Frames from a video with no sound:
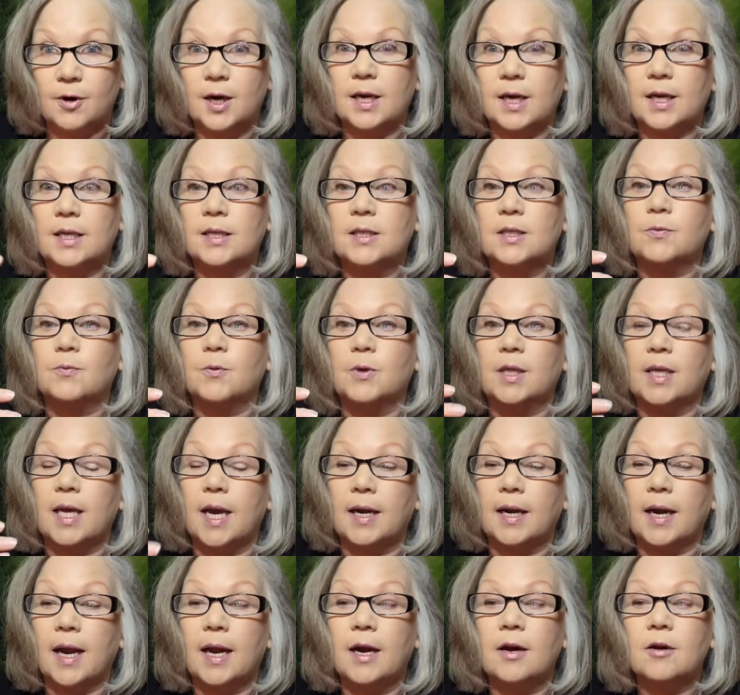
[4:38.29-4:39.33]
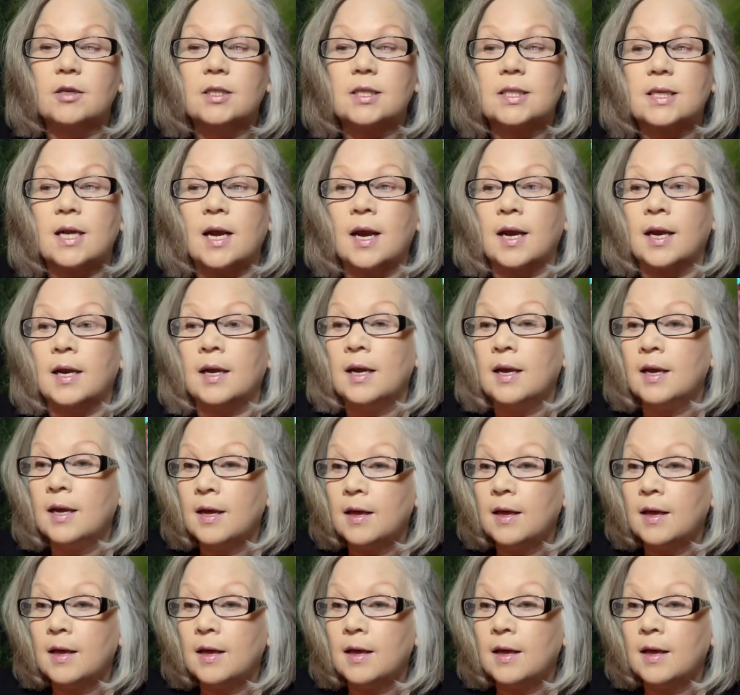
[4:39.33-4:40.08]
it is with that air sign,